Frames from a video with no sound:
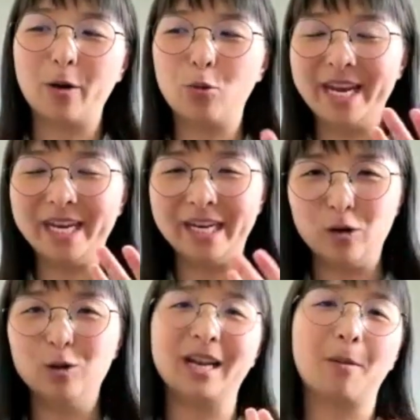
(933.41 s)
we
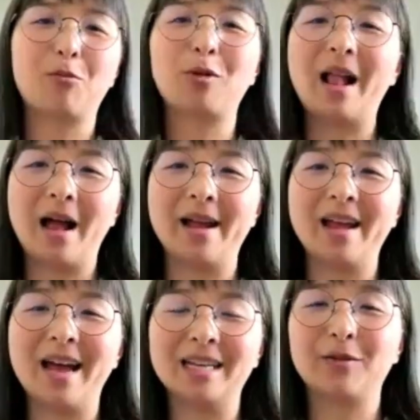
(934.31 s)
use and
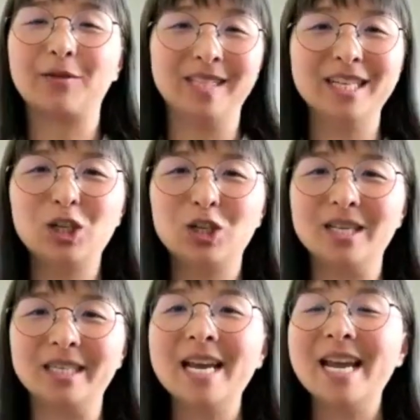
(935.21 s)
apply as
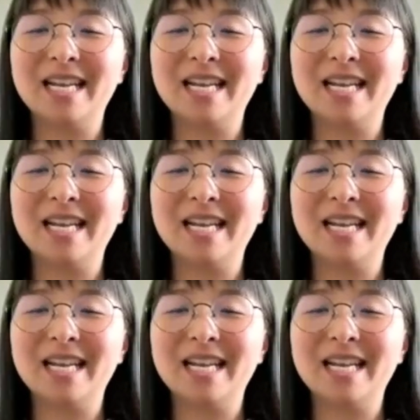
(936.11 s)
physicians,